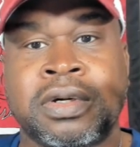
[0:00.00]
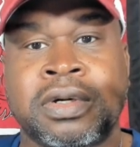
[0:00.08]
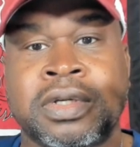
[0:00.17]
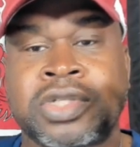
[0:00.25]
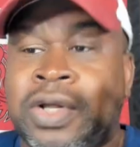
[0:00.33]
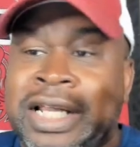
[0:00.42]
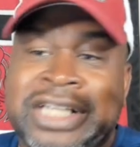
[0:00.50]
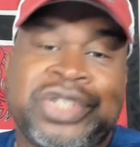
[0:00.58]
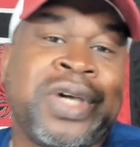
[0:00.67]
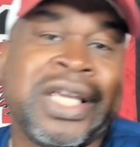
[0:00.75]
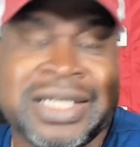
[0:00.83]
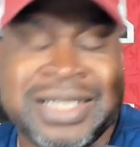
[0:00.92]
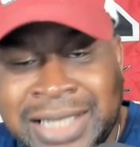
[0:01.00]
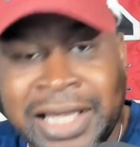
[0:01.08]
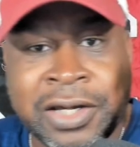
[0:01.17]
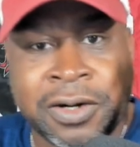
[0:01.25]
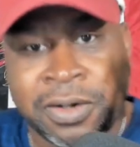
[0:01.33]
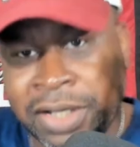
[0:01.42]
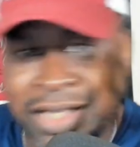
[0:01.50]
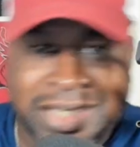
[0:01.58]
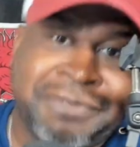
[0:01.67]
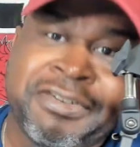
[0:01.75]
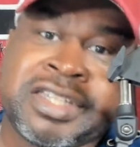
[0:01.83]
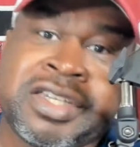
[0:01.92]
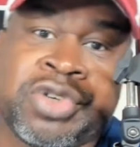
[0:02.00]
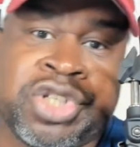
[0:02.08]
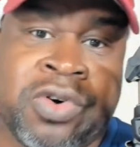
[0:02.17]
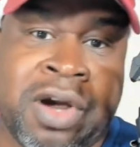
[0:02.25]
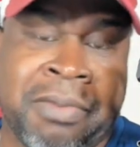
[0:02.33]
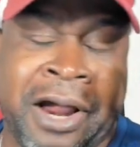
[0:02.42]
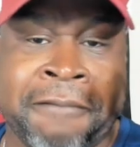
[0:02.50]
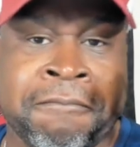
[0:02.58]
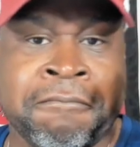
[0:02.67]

So unless you get getting the steal, defense don't show up, right?